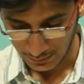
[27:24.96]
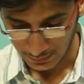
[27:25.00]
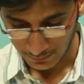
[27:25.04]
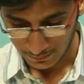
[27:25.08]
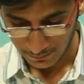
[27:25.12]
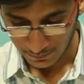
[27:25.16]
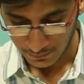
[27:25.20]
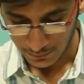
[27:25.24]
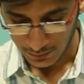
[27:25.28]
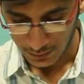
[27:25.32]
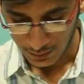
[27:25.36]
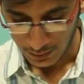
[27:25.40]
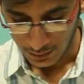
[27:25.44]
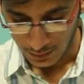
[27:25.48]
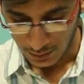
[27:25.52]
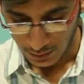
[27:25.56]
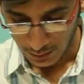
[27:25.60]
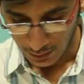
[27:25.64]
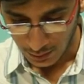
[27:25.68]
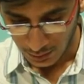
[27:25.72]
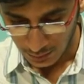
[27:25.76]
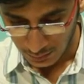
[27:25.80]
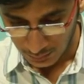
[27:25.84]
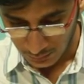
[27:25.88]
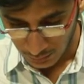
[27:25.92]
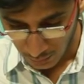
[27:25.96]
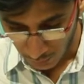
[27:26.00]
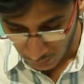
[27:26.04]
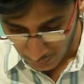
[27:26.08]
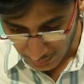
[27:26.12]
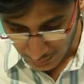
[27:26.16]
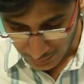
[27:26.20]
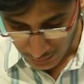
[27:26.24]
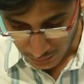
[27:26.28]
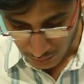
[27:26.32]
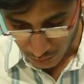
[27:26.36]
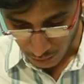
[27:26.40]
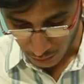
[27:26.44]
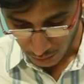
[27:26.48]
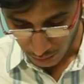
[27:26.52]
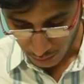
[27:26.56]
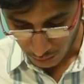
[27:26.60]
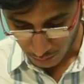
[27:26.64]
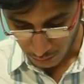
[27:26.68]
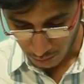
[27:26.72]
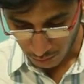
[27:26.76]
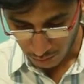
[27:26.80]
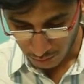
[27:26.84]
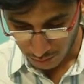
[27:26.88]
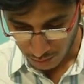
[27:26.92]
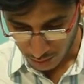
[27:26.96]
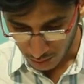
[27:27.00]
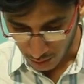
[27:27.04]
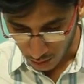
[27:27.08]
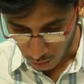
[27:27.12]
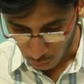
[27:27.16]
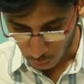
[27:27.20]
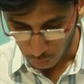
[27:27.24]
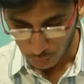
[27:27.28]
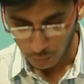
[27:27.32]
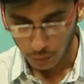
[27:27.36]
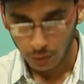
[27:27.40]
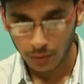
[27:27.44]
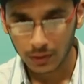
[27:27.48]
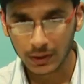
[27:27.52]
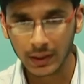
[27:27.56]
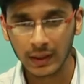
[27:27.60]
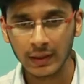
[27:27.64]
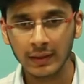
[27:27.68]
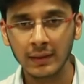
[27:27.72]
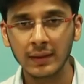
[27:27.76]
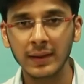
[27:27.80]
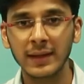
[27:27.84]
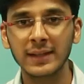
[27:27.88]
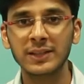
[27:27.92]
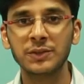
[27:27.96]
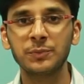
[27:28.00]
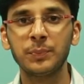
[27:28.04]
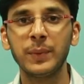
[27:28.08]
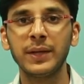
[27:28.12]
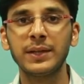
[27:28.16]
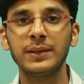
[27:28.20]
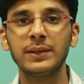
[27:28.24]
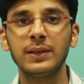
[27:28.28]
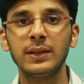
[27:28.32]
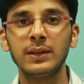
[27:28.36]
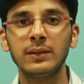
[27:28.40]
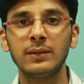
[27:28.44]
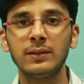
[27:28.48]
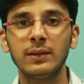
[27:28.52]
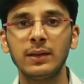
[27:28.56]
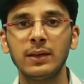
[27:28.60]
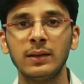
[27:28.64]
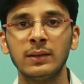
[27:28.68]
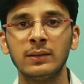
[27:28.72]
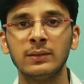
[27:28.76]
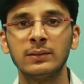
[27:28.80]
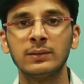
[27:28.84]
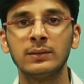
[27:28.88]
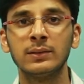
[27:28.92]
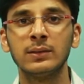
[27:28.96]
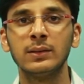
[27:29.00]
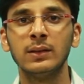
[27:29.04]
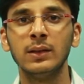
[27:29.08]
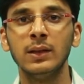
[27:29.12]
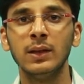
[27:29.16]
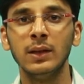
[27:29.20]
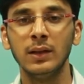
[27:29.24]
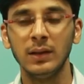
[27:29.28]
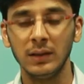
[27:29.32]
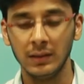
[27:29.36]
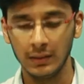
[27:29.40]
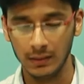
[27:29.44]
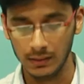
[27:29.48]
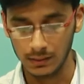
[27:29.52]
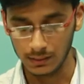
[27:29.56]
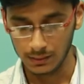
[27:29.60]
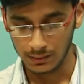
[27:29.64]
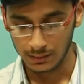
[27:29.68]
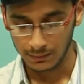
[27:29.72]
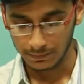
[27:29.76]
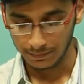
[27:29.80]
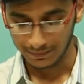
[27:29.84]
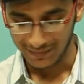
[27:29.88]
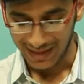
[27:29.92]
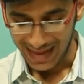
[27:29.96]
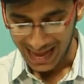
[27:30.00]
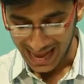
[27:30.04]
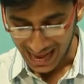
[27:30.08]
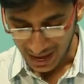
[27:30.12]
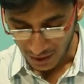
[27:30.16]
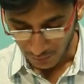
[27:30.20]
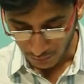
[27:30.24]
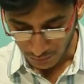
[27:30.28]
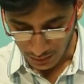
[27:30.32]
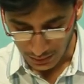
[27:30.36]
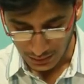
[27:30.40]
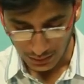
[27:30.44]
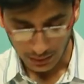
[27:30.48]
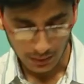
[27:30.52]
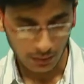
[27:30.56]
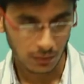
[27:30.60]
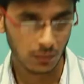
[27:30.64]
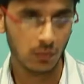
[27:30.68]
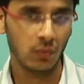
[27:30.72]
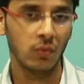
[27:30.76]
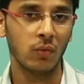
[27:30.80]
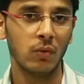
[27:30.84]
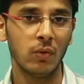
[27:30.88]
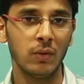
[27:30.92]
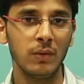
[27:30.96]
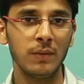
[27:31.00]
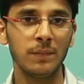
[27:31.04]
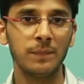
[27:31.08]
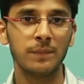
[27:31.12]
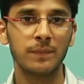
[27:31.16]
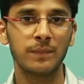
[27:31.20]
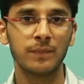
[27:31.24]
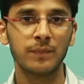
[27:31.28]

it now let's talk about the output and the expected things uh, I have written a code